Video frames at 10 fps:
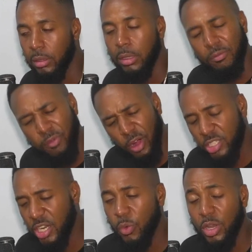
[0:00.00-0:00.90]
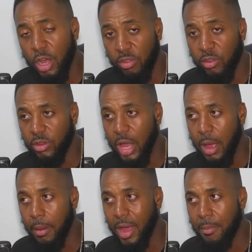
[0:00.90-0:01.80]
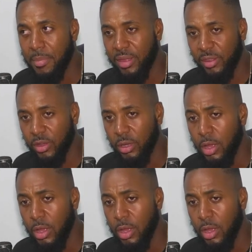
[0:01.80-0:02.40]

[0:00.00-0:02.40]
Fortunately, we lost Mexico.